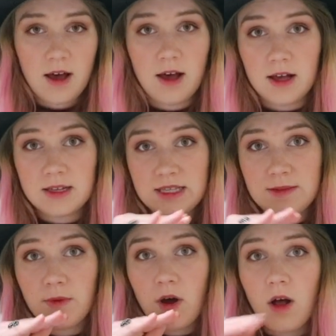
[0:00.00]
A
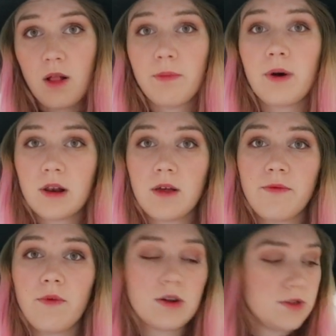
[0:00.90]
small bottle
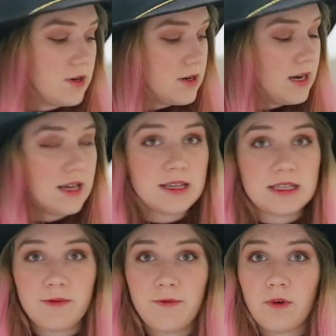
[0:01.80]
of water
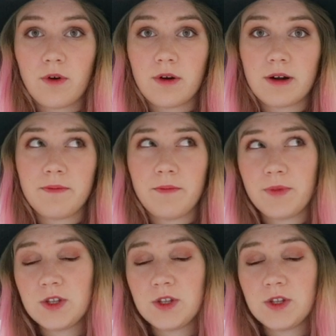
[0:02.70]
is for